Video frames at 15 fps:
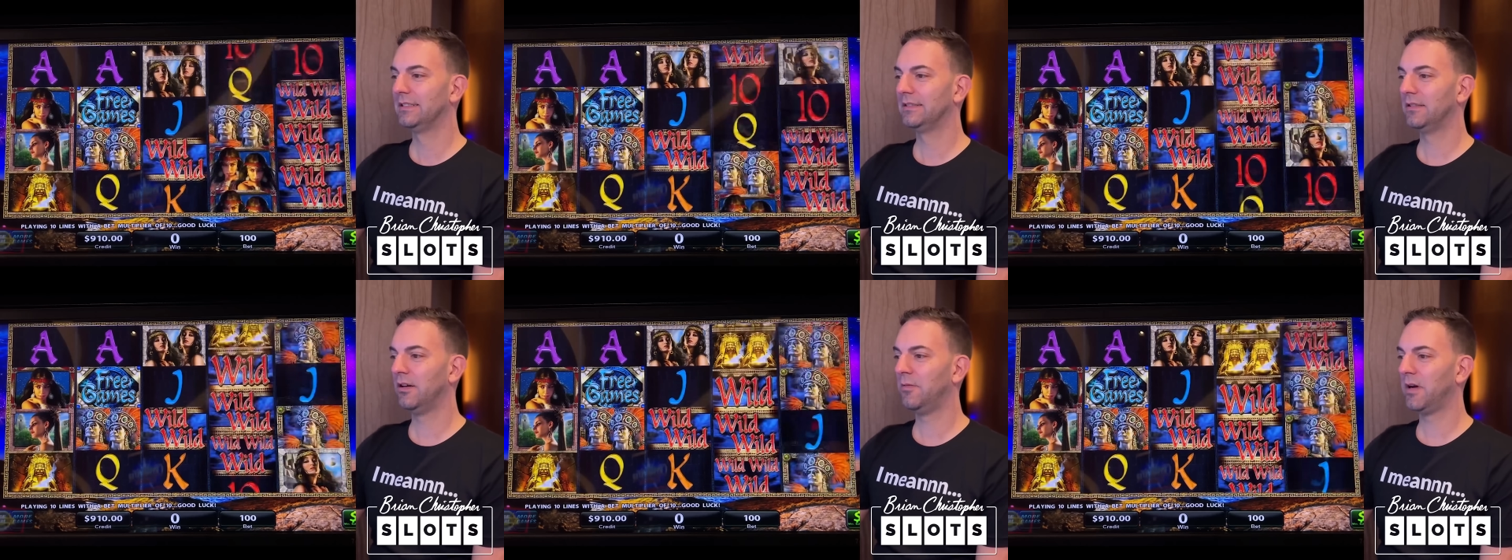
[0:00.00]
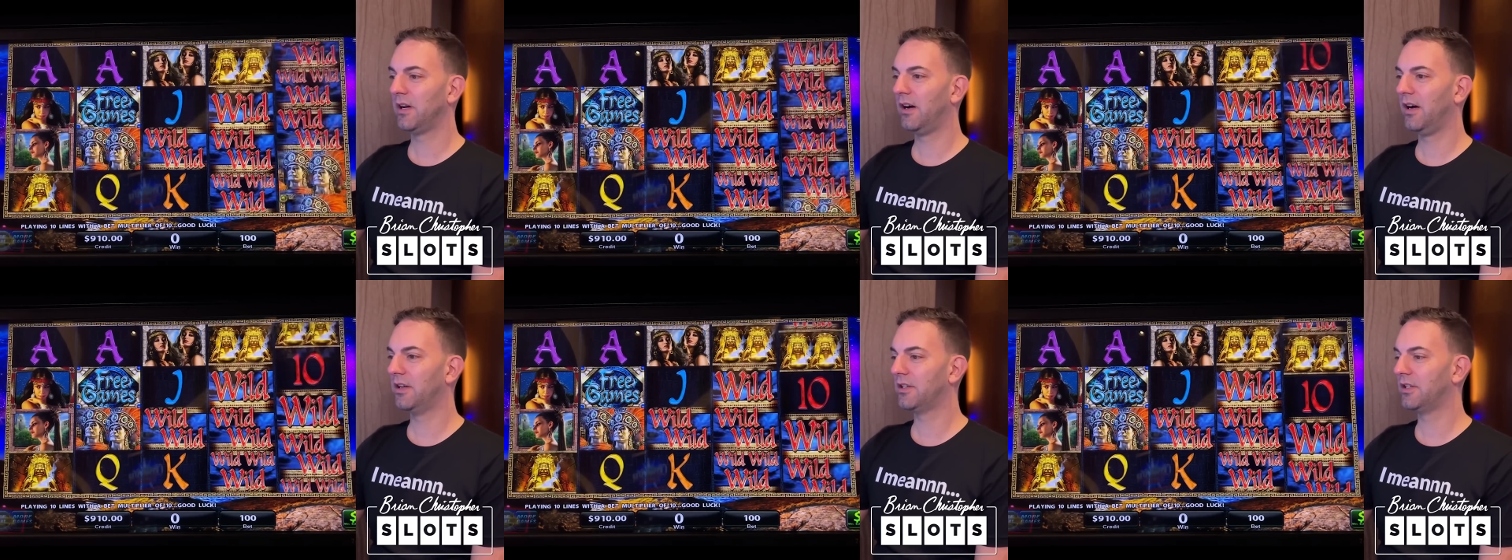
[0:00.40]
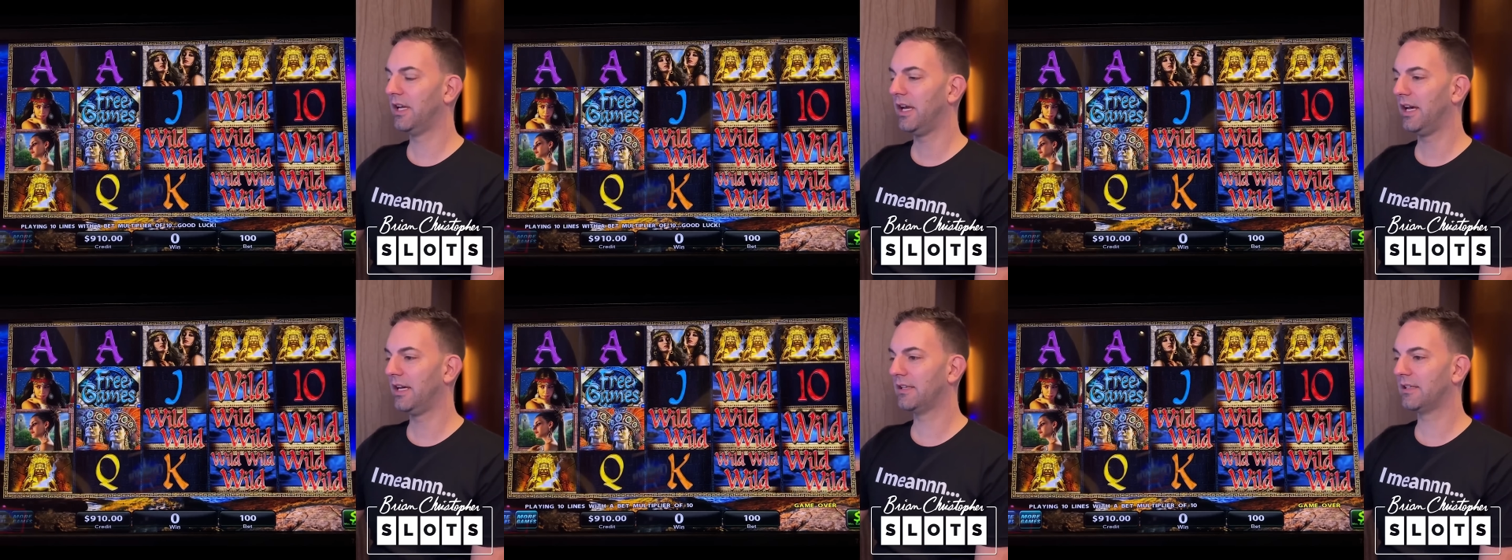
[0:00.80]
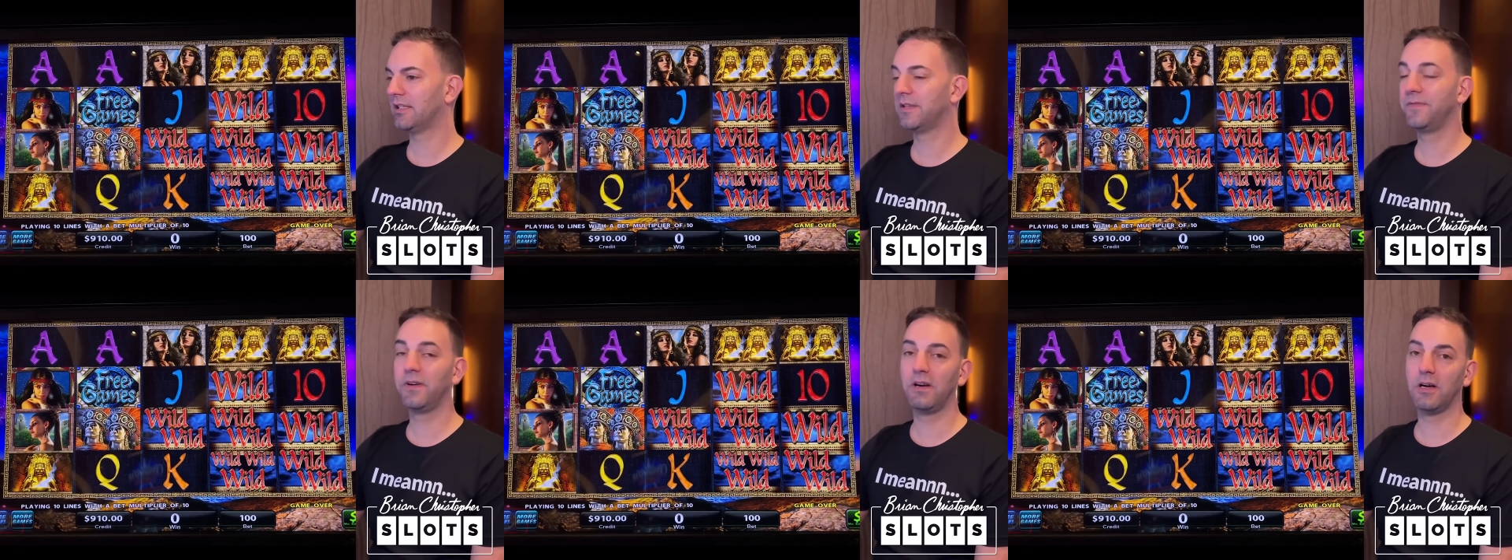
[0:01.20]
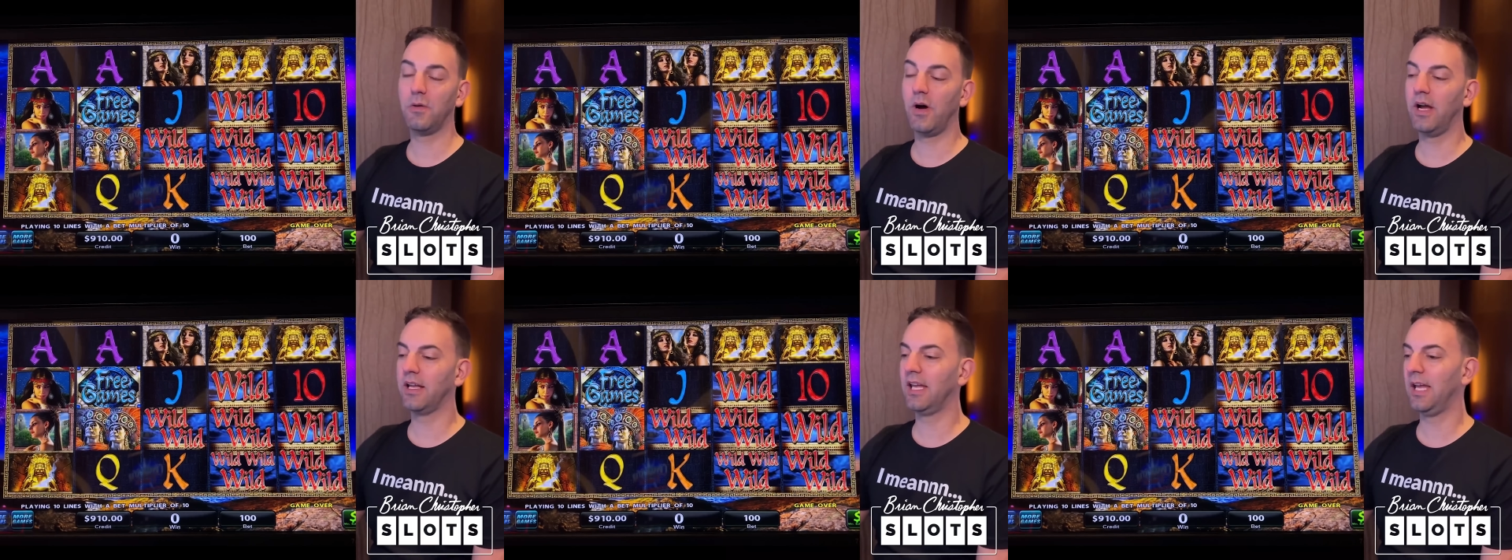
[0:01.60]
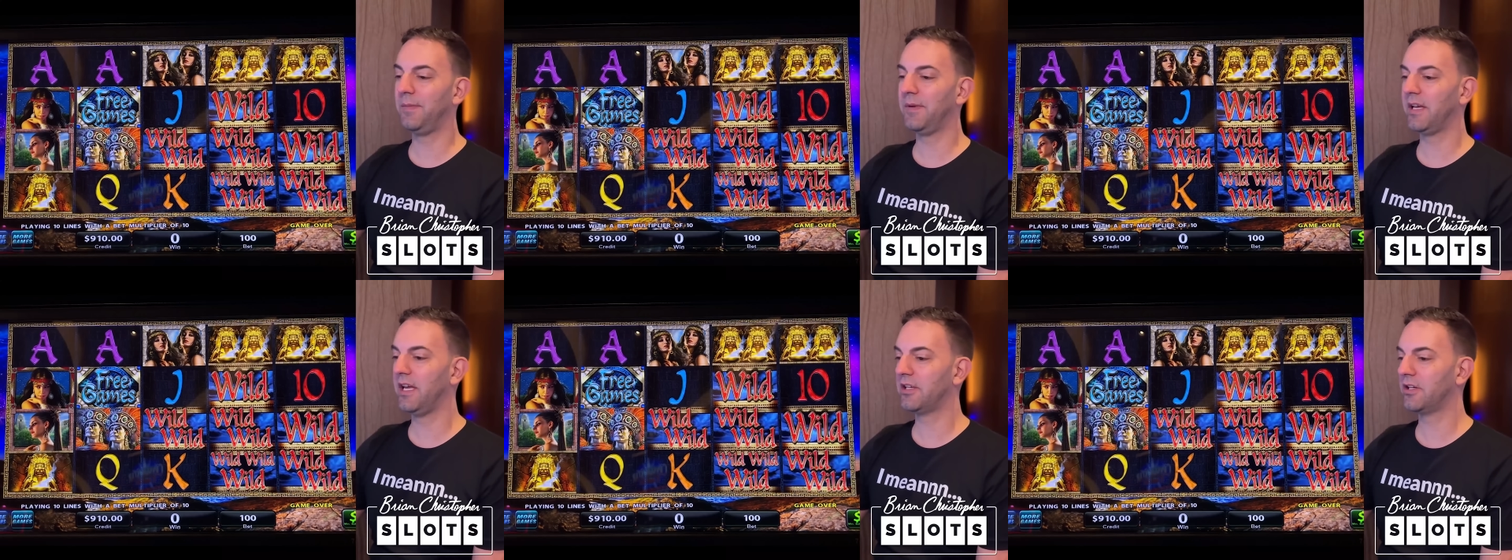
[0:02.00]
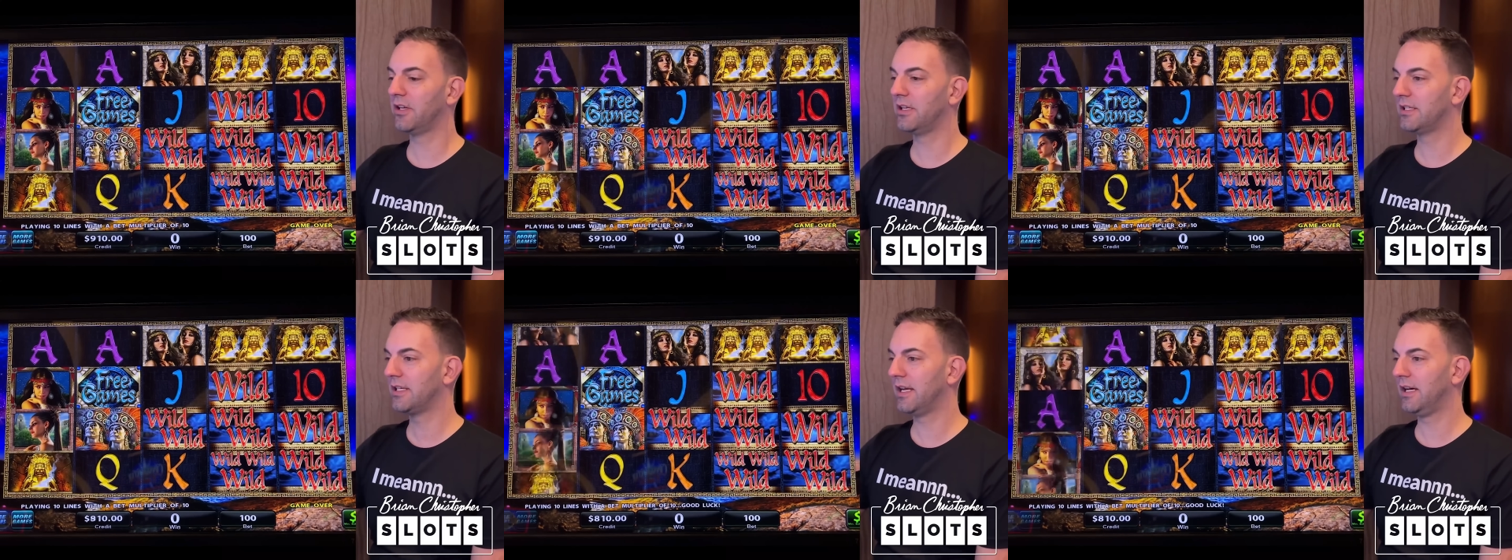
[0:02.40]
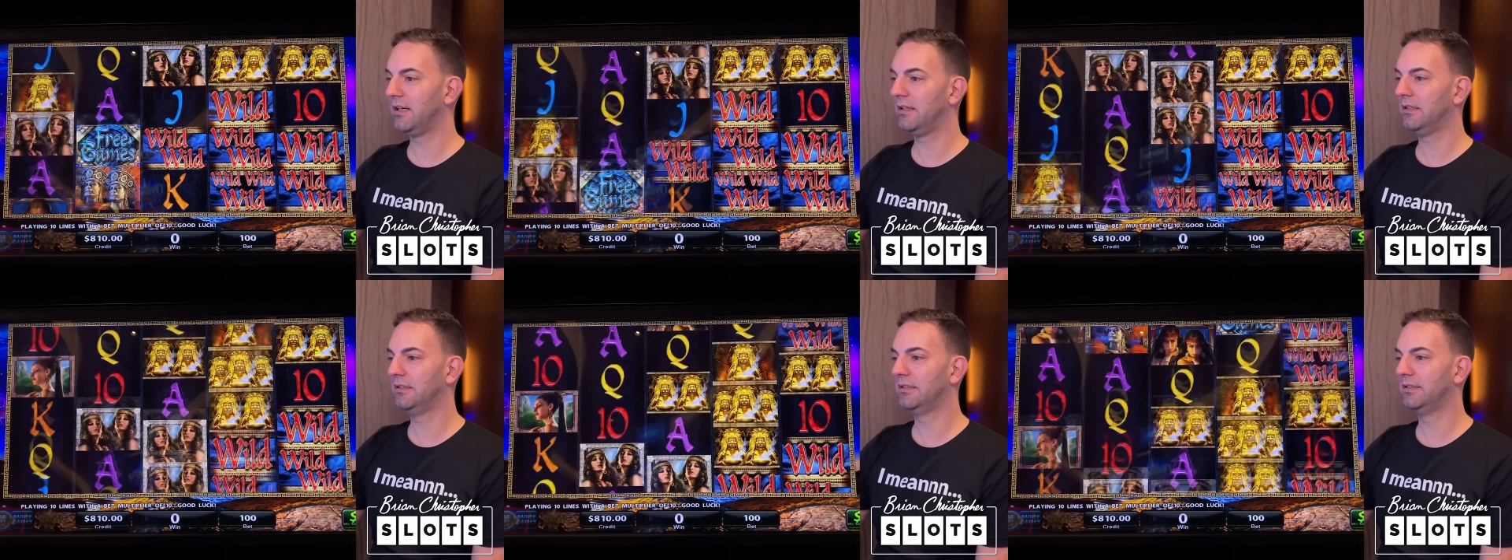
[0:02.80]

Oh my gosh, yes. It's a very quiet game, in case you couldn't tell.